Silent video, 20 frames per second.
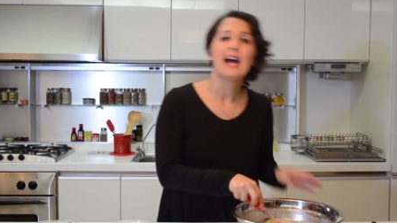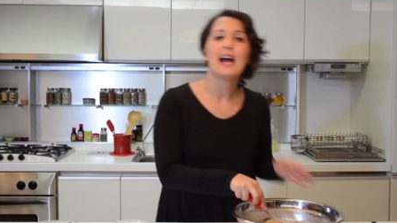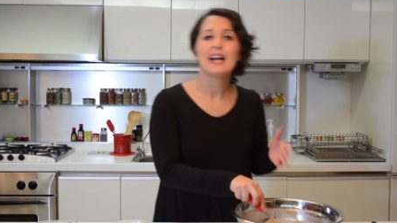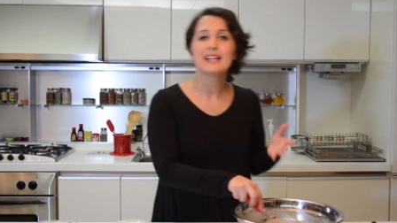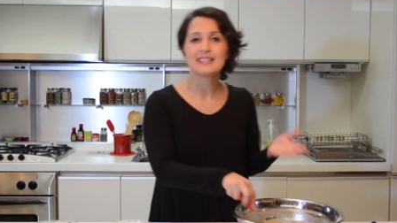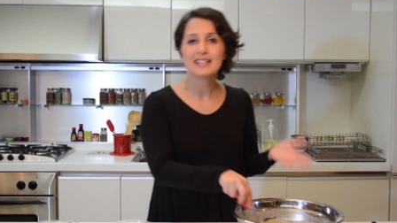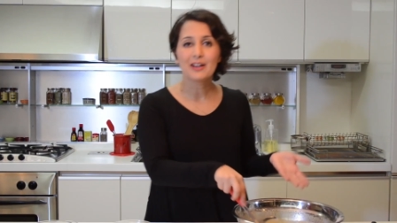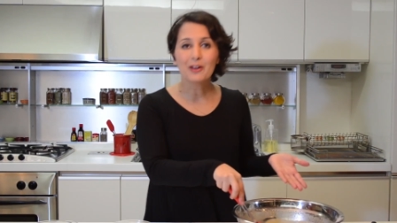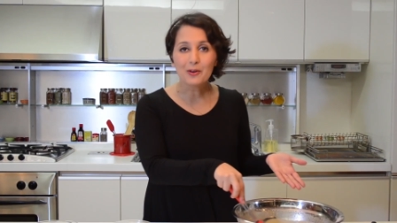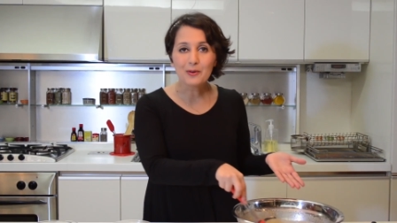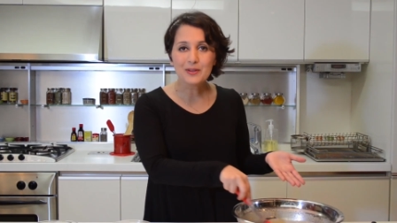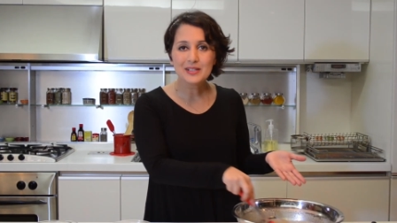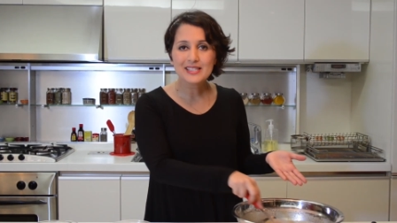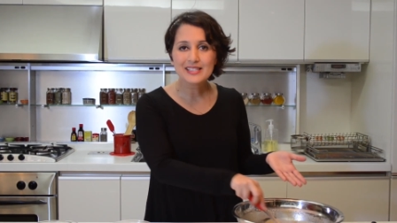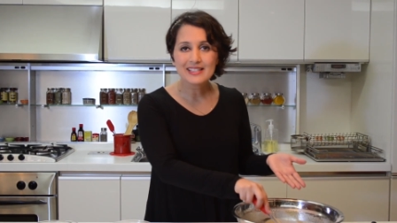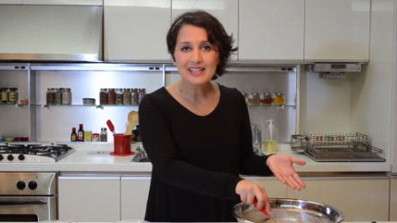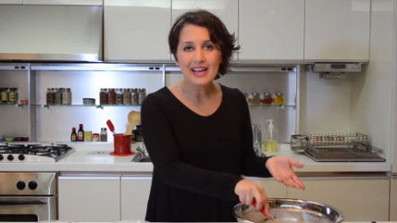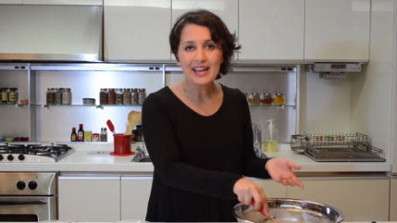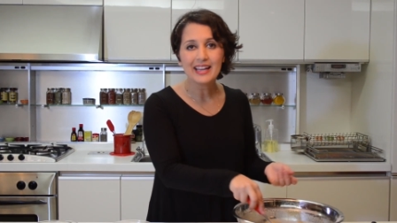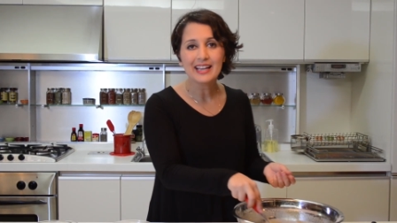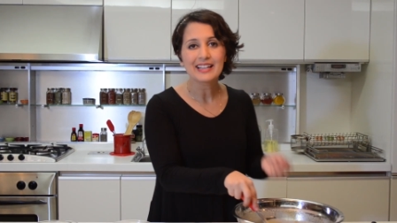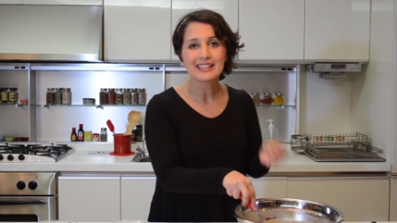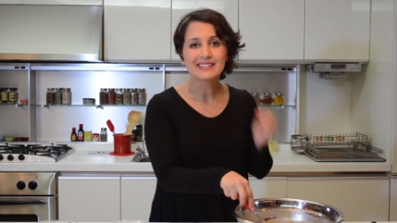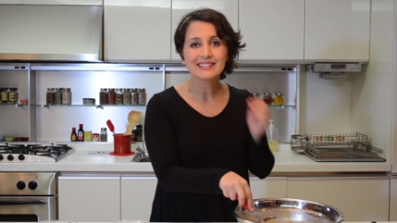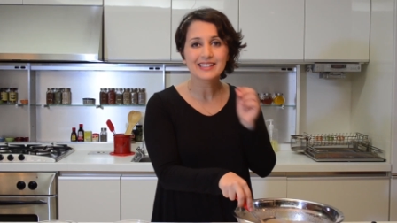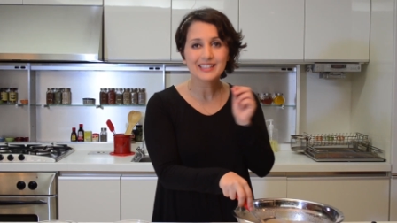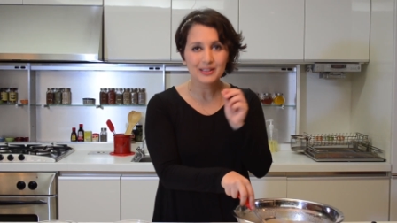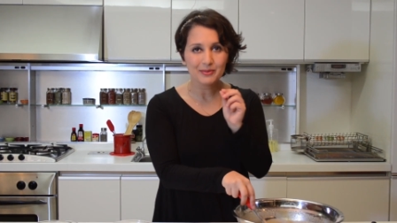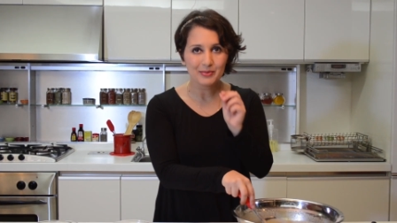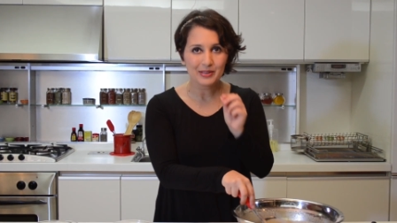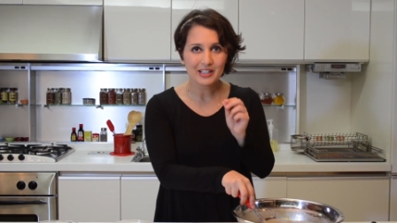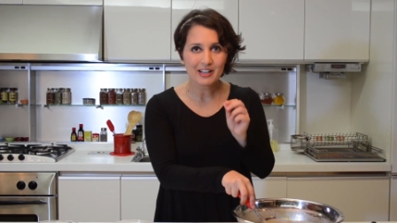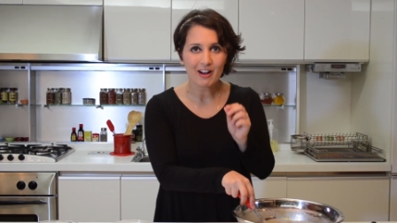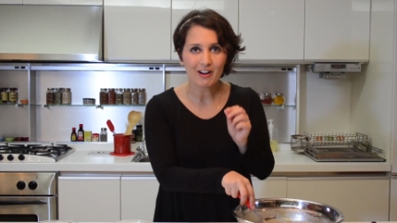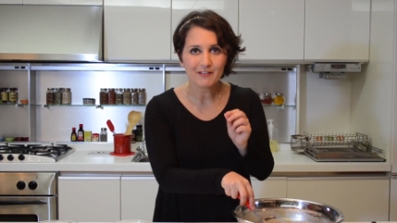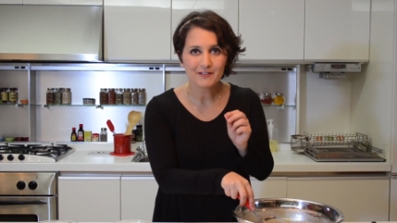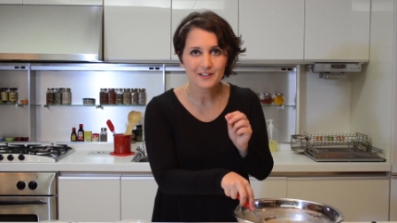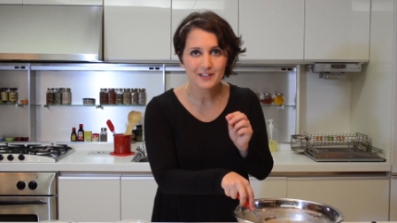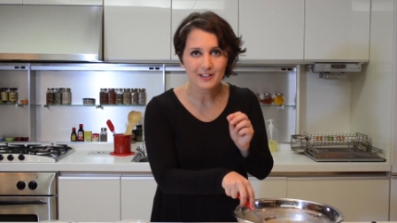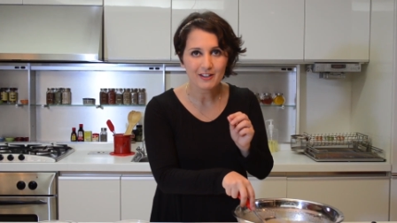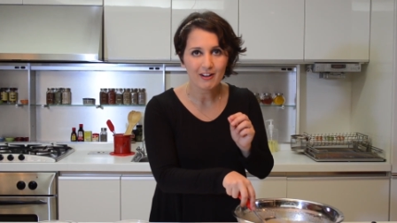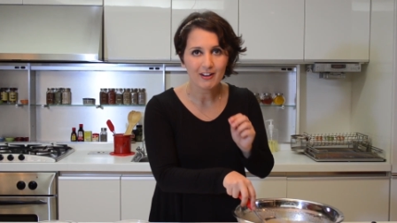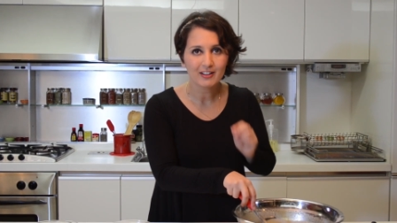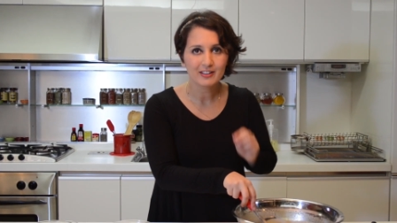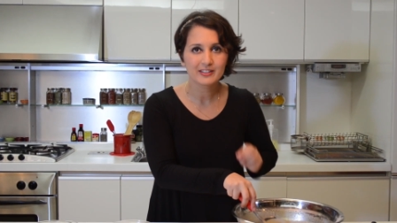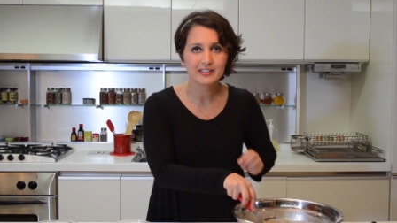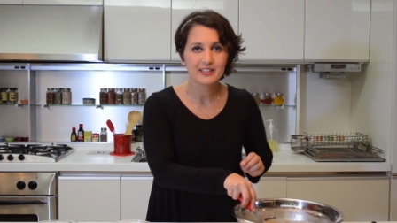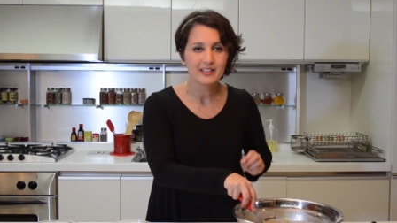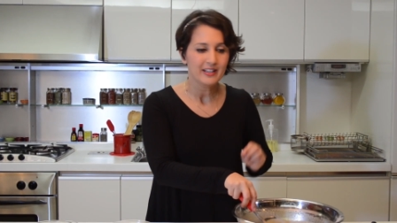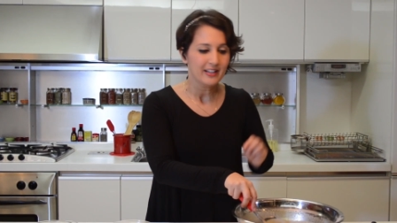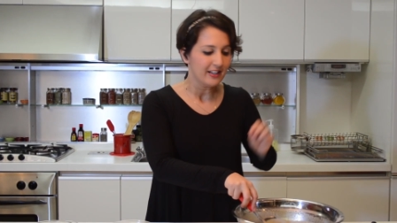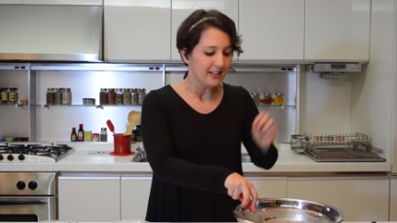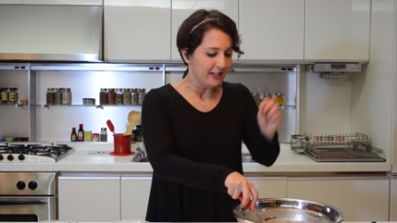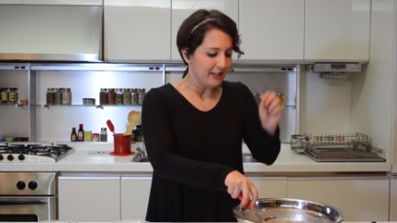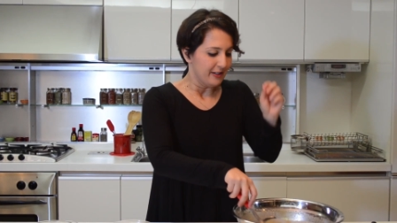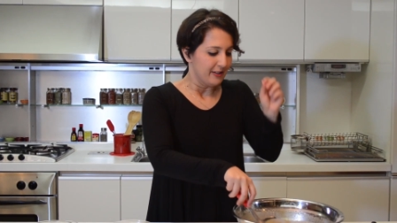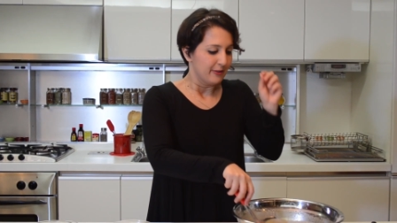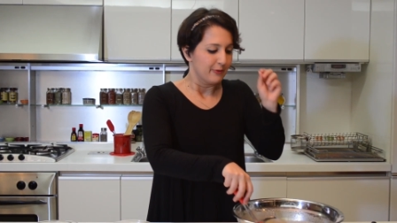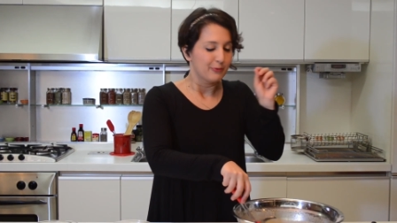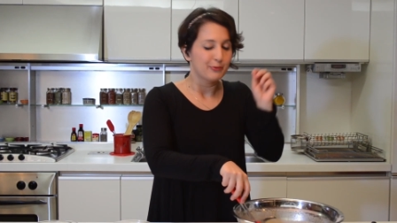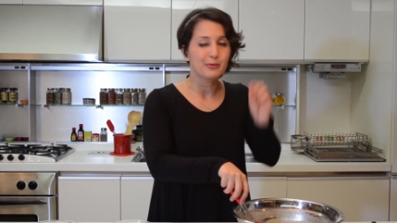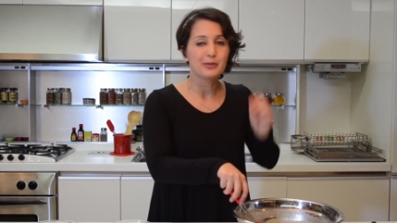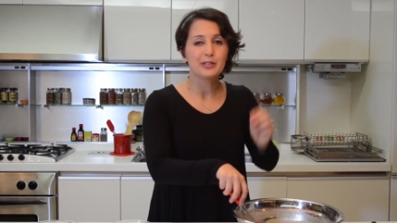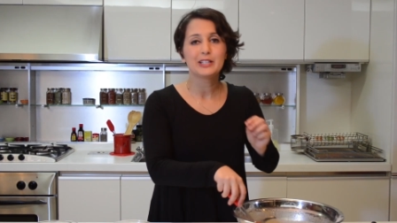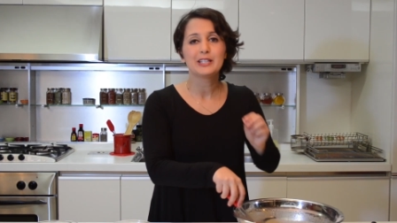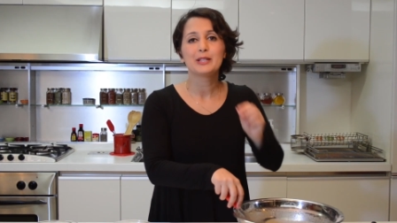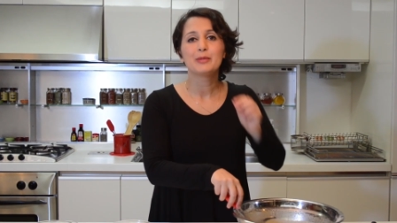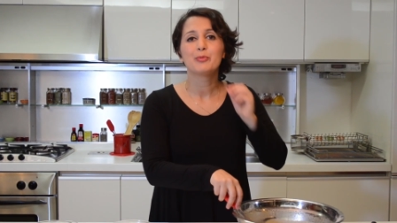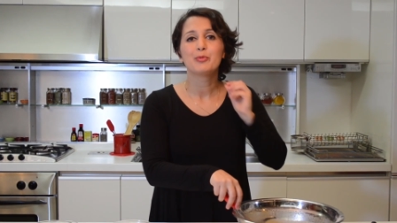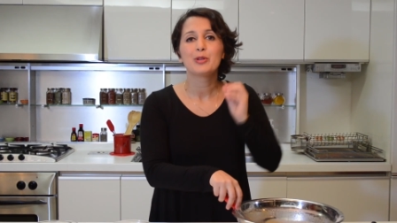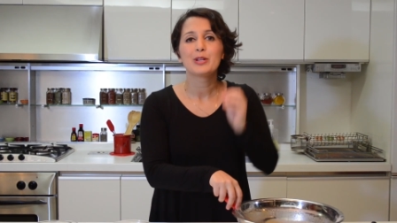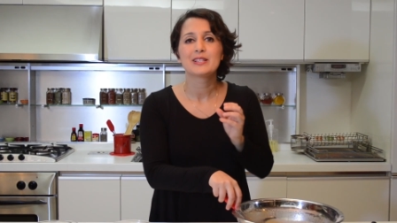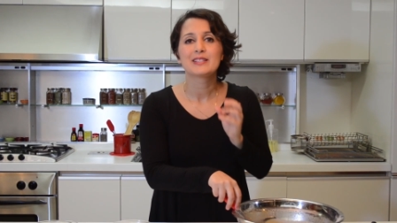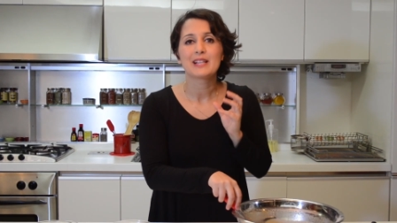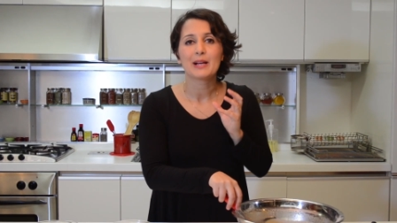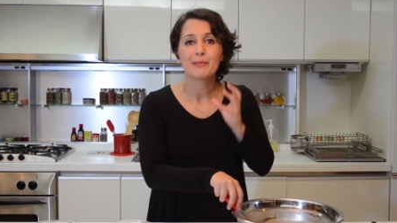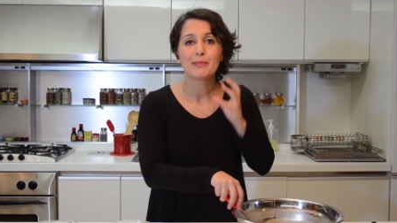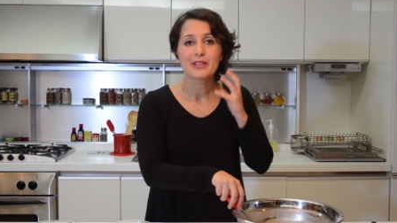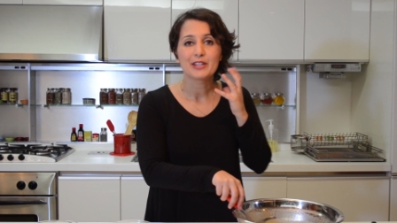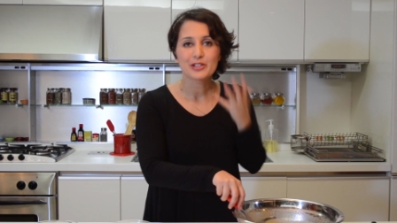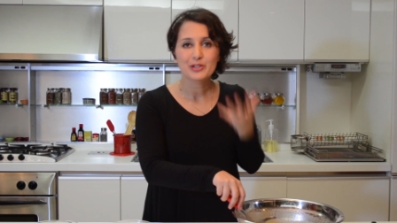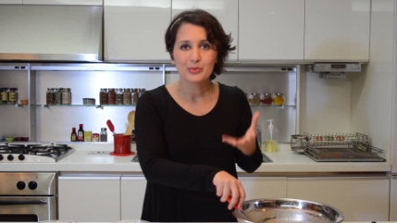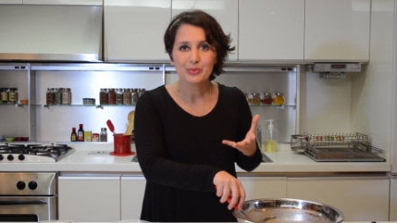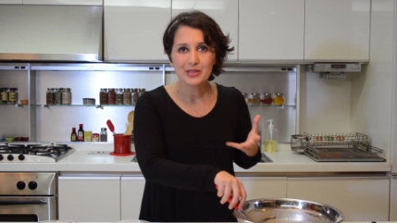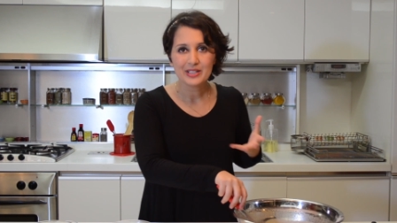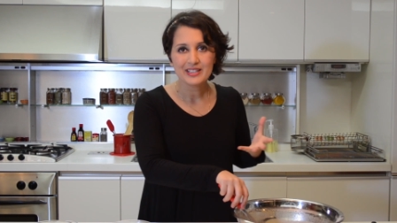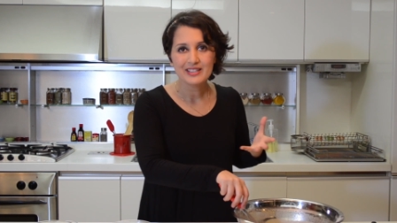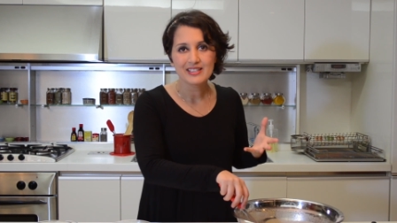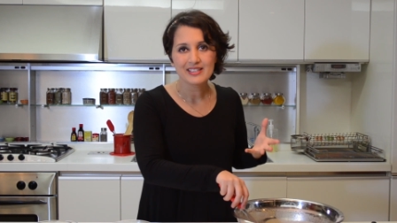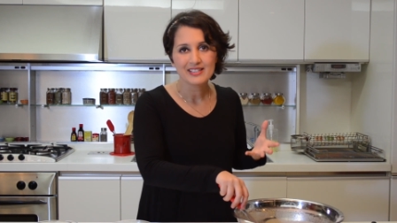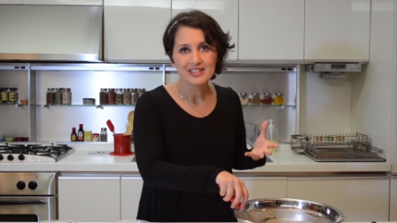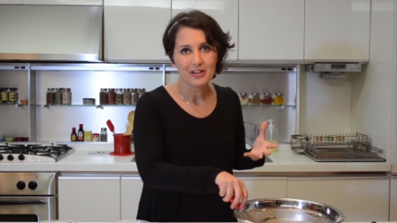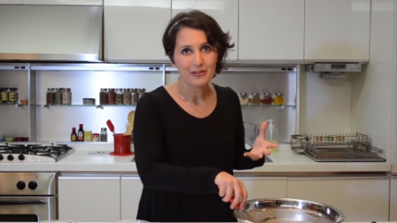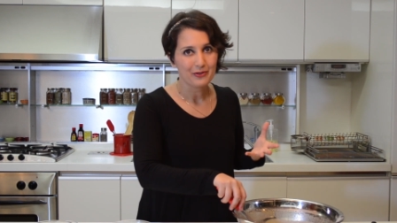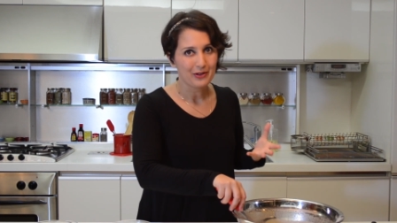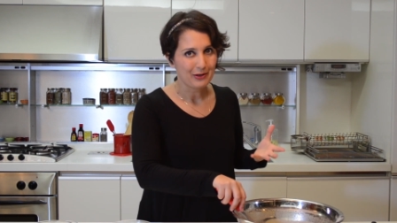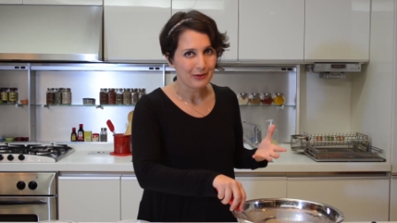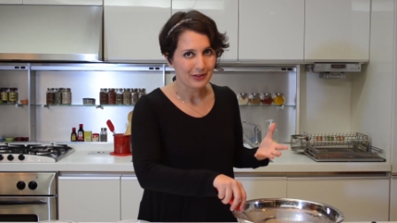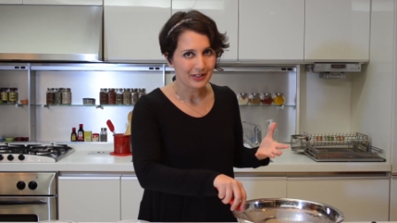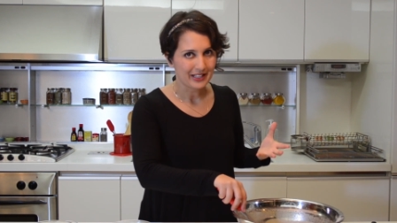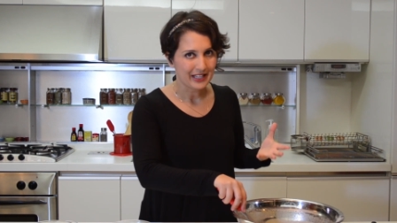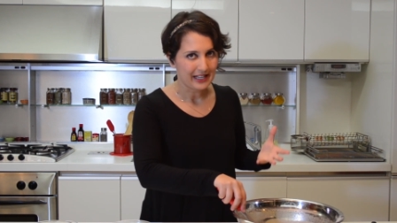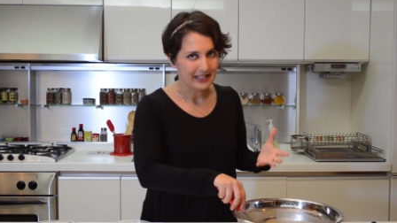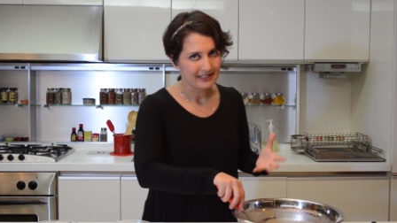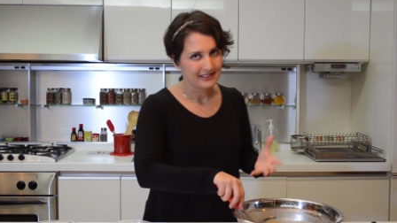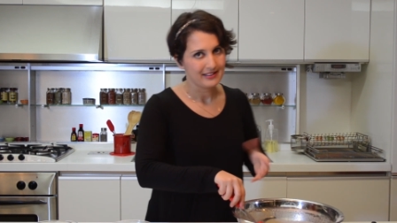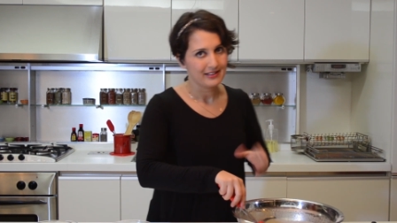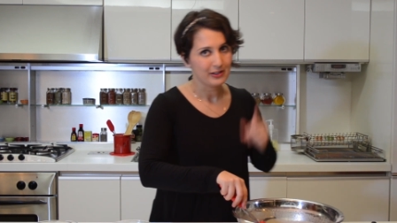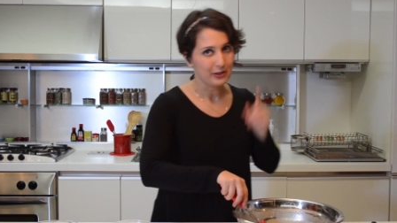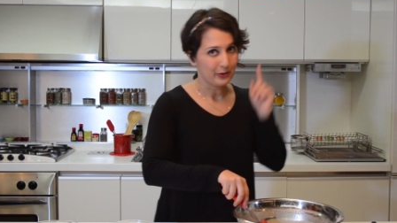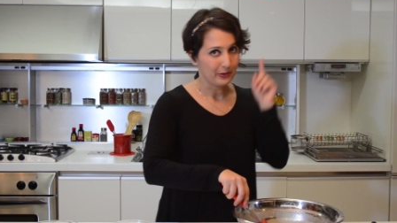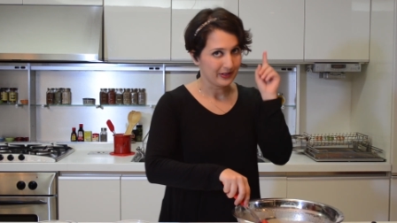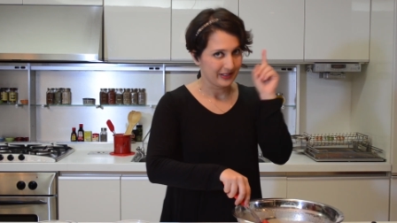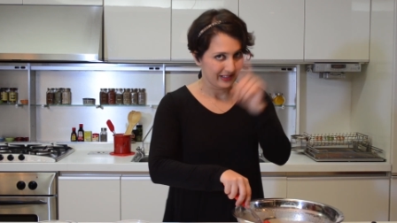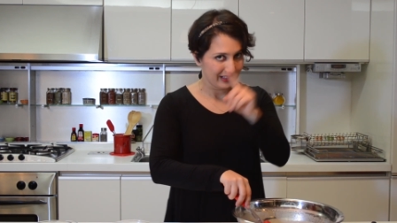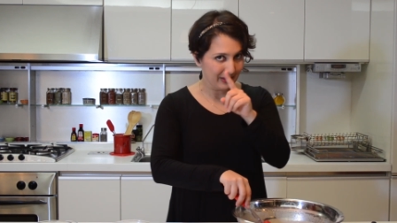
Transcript: as I always say a little bit of salt really brings up the sweetness of our cakes so it's